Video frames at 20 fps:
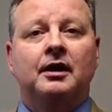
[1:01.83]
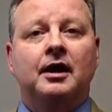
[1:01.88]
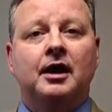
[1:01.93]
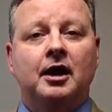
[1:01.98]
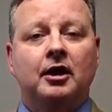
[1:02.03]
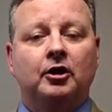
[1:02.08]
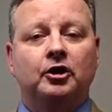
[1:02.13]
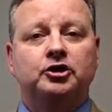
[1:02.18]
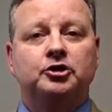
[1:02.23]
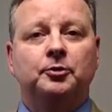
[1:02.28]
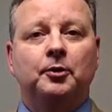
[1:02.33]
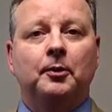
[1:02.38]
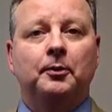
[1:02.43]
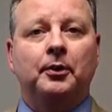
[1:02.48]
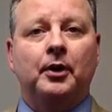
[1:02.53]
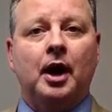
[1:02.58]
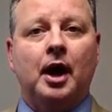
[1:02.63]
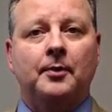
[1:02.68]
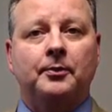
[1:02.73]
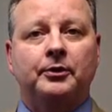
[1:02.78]
Eligible
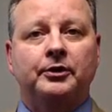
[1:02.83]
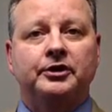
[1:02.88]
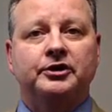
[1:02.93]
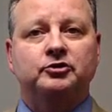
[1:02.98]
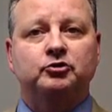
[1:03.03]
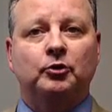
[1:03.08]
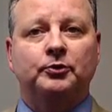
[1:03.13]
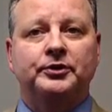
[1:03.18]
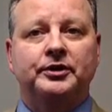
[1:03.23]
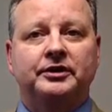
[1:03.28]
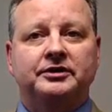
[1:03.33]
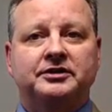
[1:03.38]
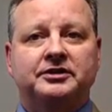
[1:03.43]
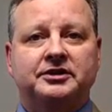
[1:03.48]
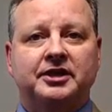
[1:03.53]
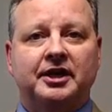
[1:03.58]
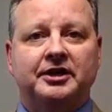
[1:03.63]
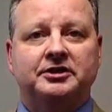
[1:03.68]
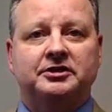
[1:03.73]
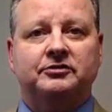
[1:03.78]
properties will be
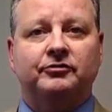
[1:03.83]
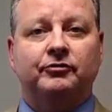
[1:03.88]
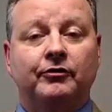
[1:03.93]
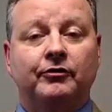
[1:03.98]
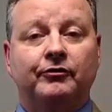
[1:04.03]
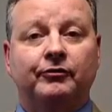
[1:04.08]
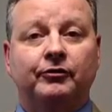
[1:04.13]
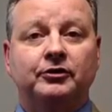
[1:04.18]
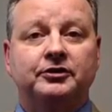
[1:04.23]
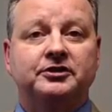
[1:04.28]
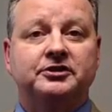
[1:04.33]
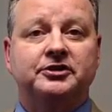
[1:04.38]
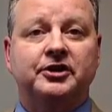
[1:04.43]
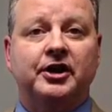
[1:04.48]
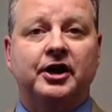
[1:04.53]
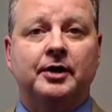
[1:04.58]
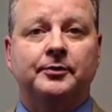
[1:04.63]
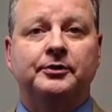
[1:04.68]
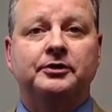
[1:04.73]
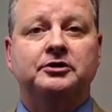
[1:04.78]
assessed first
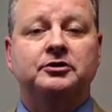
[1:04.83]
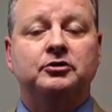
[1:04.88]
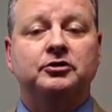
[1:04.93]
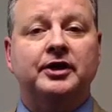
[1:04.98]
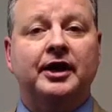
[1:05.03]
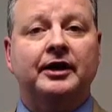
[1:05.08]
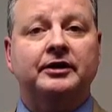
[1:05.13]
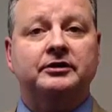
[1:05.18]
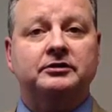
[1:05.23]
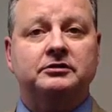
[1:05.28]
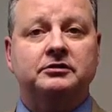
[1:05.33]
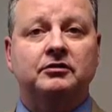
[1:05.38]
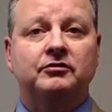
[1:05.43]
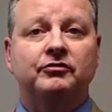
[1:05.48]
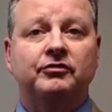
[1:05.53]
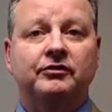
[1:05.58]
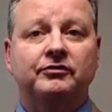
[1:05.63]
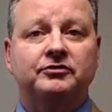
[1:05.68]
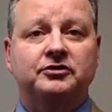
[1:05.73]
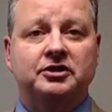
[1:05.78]
time in
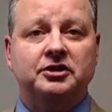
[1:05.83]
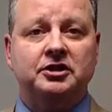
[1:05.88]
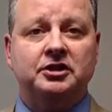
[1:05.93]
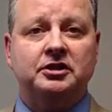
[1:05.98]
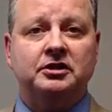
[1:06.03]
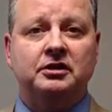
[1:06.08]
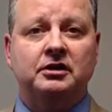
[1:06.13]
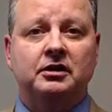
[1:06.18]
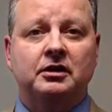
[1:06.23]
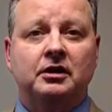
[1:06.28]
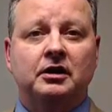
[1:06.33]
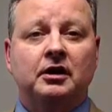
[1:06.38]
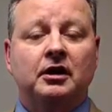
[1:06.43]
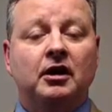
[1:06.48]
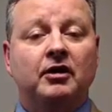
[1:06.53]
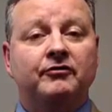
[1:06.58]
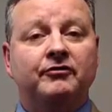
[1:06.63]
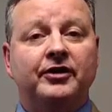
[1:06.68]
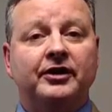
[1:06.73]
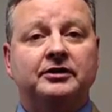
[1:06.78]
2015,
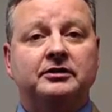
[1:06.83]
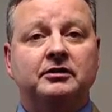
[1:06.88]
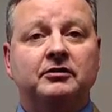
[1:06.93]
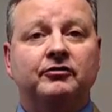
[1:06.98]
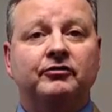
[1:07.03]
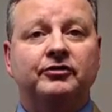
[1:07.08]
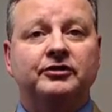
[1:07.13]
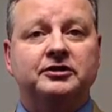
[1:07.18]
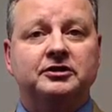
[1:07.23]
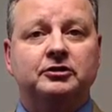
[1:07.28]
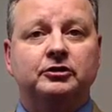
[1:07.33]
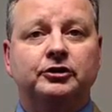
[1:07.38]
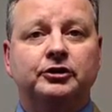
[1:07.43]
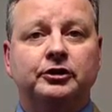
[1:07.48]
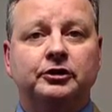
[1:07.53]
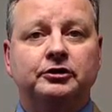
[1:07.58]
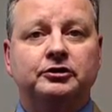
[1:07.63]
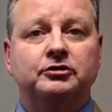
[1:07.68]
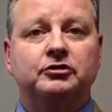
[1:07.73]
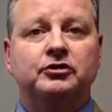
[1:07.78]
affecting fiscal
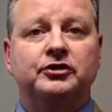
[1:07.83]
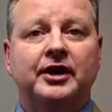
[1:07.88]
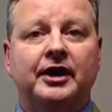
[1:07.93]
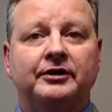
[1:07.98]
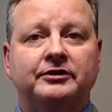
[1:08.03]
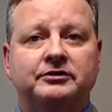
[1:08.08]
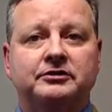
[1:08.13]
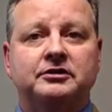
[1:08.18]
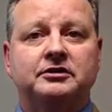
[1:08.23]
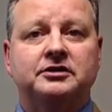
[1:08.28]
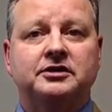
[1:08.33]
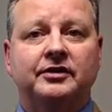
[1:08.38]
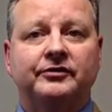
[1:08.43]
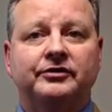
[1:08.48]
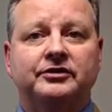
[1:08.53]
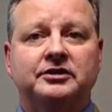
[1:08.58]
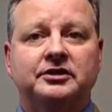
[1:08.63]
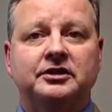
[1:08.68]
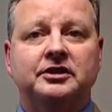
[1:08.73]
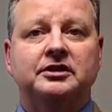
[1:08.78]
year
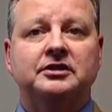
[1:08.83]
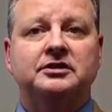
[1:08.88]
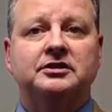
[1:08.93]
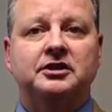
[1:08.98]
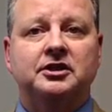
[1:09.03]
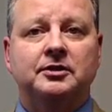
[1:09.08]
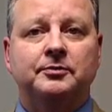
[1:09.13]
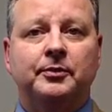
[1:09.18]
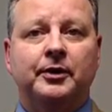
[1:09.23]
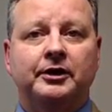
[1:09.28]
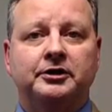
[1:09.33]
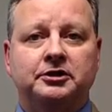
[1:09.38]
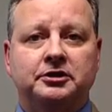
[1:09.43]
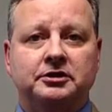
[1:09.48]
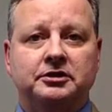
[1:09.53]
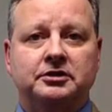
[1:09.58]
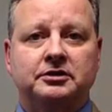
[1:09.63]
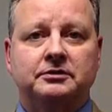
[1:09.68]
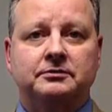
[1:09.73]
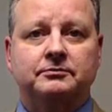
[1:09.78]
2017 city
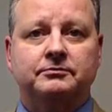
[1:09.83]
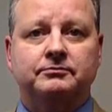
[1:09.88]
budgets.